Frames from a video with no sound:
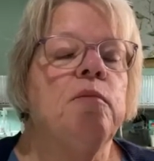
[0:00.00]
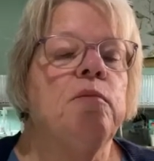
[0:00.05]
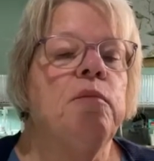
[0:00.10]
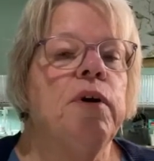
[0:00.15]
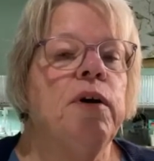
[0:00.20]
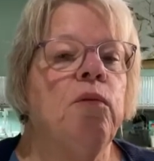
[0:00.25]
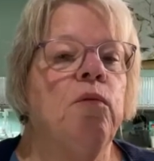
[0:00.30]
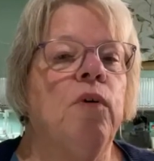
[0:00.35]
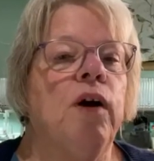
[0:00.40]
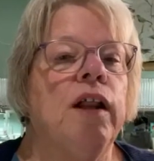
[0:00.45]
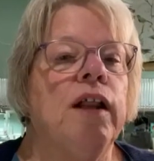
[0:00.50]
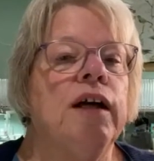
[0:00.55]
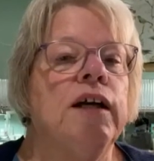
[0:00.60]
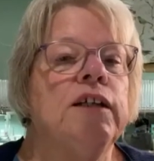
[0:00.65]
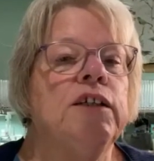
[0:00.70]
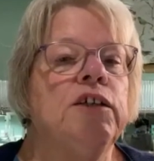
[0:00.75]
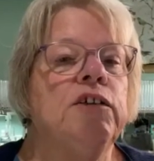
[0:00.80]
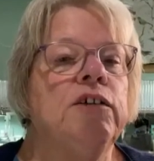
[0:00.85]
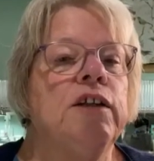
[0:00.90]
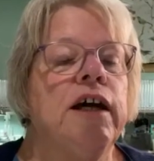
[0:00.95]
But while I
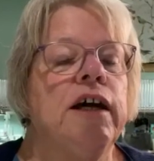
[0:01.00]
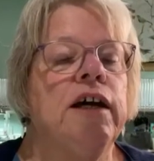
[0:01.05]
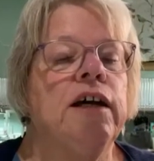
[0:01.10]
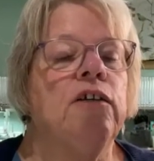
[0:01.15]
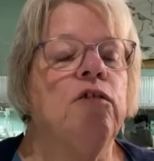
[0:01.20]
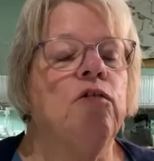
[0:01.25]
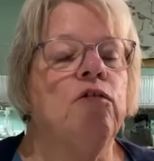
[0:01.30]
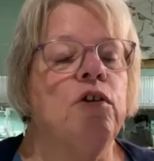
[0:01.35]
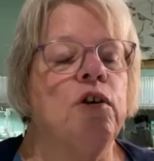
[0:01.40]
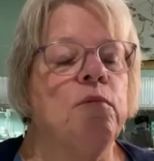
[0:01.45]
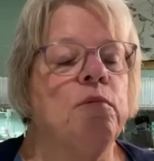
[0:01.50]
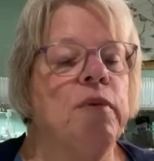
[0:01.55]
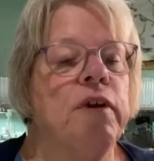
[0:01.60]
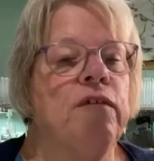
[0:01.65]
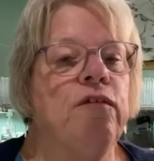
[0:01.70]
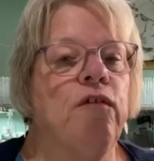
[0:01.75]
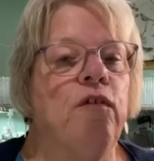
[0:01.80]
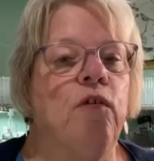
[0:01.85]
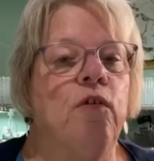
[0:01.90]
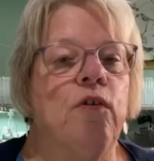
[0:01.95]
do that or
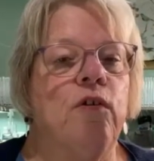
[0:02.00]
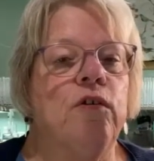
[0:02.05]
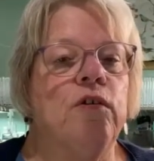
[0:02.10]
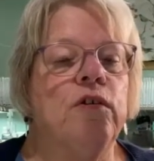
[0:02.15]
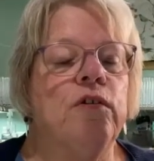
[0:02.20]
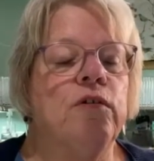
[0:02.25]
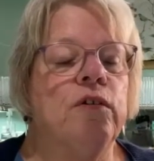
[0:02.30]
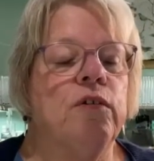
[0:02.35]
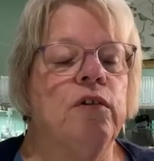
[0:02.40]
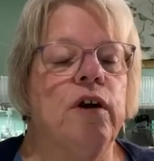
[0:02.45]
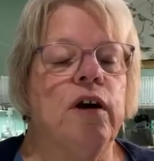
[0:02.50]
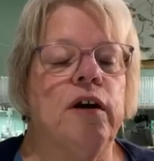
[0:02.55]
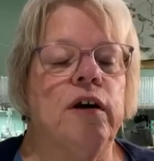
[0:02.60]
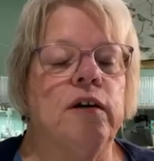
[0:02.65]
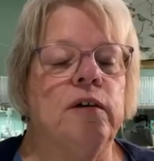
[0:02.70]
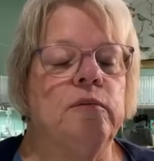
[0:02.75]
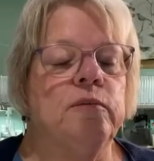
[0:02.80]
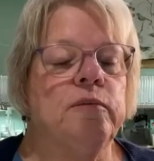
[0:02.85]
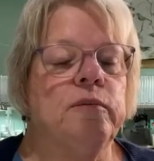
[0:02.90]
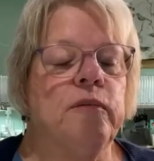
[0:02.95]
before
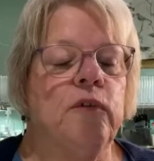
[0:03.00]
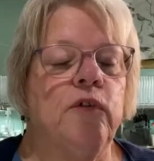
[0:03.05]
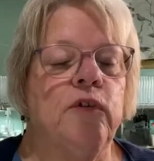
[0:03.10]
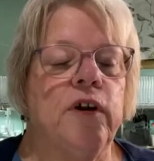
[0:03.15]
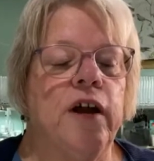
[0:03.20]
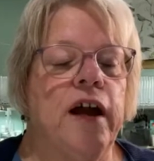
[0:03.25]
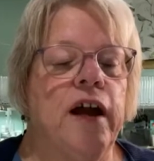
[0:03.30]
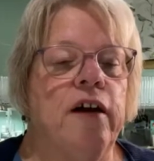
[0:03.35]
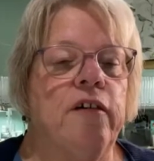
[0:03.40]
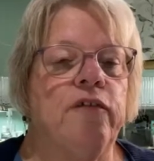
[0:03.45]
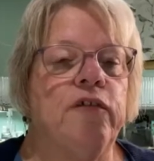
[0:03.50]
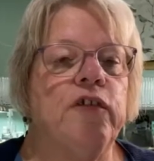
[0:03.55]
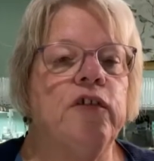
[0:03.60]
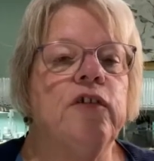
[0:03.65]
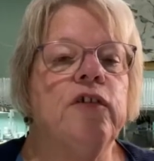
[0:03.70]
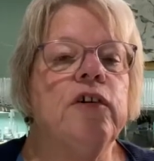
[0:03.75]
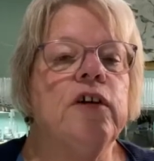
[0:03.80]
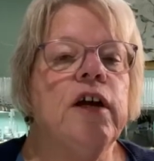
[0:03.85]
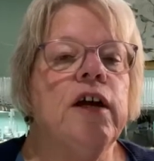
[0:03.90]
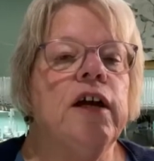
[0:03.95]
um, or
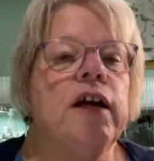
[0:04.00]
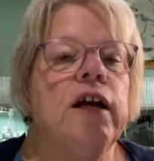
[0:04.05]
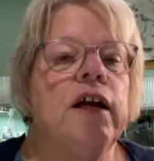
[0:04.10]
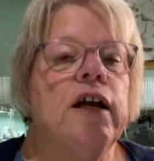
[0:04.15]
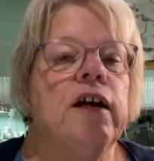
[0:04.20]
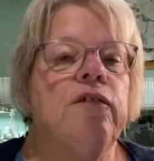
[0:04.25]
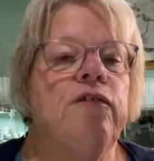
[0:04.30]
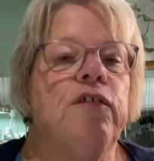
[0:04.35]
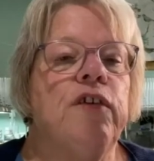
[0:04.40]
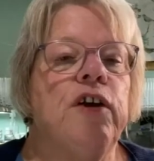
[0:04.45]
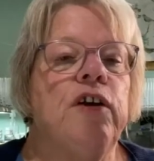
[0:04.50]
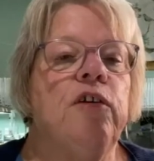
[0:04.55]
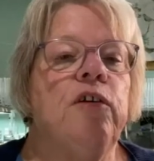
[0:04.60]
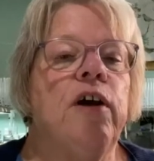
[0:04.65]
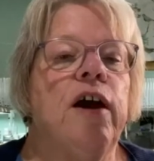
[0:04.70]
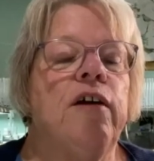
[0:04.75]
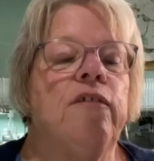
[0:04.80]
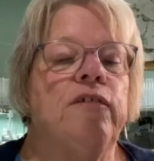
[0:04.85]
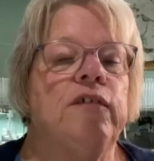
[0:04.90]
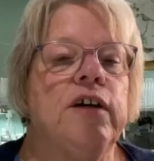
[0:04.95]
after, if
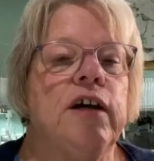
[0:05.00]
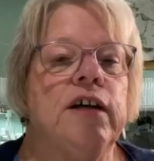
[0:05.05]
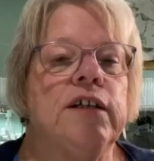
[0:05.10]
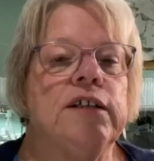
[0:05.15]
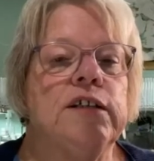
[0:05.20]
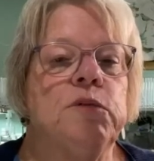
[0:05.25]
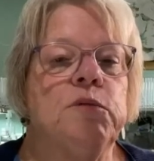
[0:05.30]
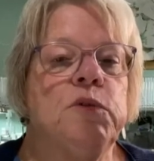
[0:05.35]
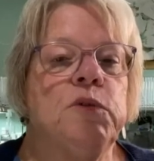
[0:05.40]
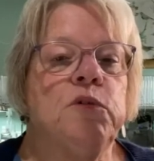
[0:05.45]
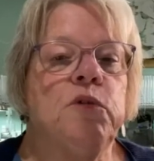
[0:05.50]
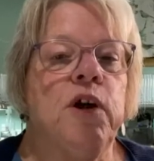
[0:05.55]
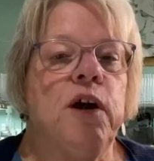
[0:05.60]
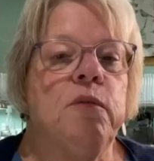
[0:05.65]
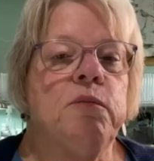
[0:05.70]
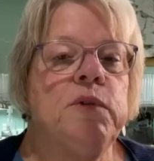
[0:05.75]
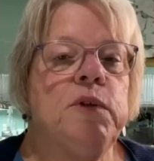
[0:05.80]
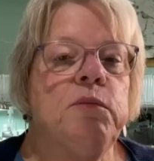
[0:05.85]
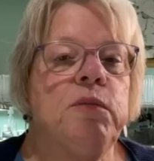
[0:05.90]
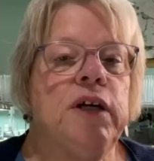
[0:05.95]
you have not
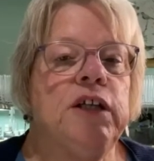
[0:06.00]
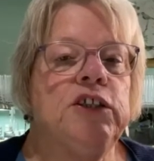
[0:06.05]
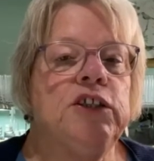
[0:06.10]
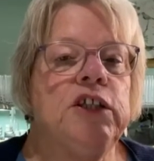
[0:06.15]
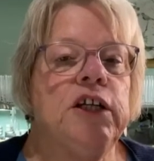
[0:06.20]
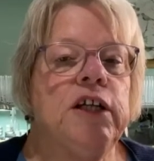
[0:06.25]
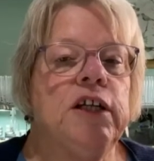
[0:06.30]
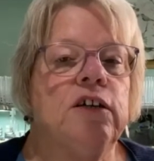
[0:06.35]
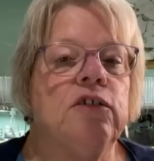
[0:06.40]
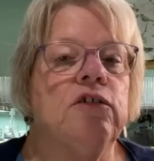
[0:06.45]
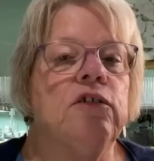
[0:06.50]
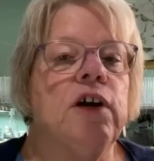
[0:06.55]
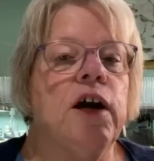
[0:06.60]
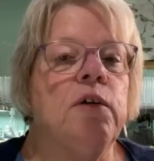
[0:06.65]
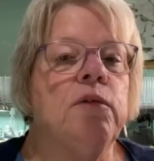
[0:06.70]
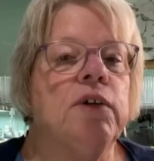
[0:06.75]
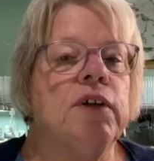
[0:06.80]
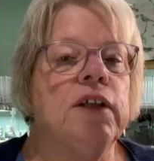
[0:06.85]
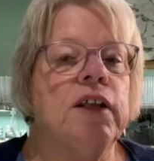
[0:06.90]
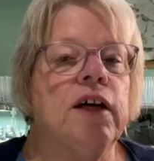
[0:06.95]
subscribed to my channel,
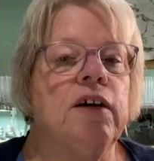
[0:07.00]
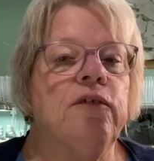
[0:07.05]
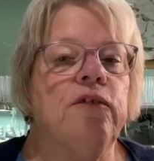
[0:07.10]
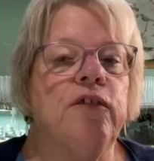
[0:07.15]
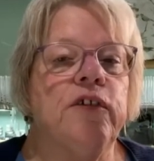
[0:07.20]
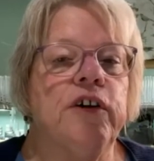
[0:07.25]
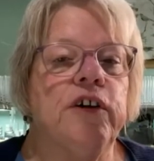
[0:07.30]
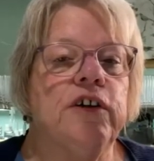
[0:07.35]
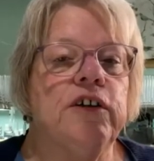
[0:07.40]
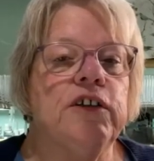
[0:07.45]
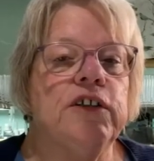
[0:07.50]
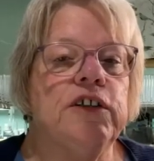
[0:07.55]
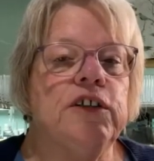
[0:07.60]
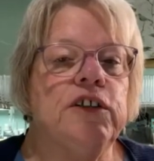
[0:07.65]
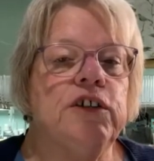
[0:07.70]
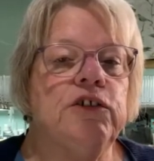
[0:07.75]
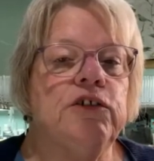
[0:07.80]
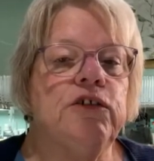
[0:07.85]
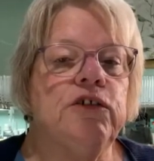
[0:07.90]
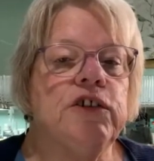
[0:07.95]
I would love for you to
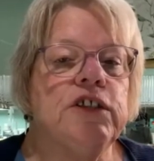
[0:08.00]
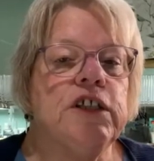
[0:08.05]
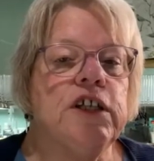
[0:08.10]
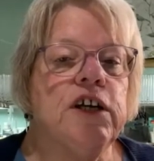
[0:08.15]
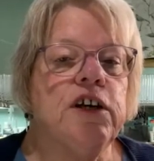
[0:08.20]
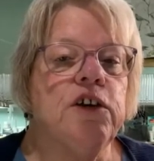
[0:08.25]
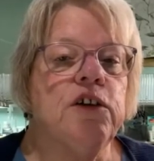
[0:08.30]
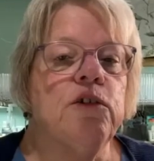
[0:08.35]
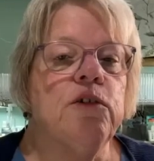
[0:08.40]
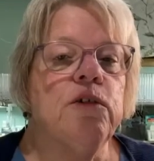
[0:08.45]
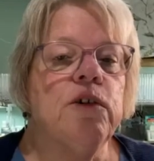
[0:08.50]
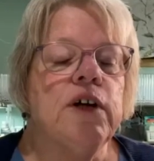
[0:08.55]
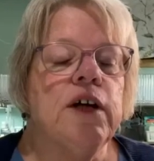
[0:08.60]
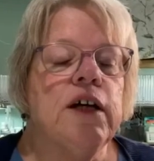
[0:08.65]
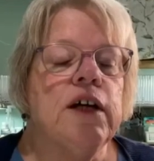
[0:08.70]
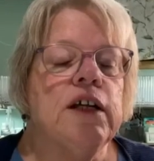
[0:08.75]
do so.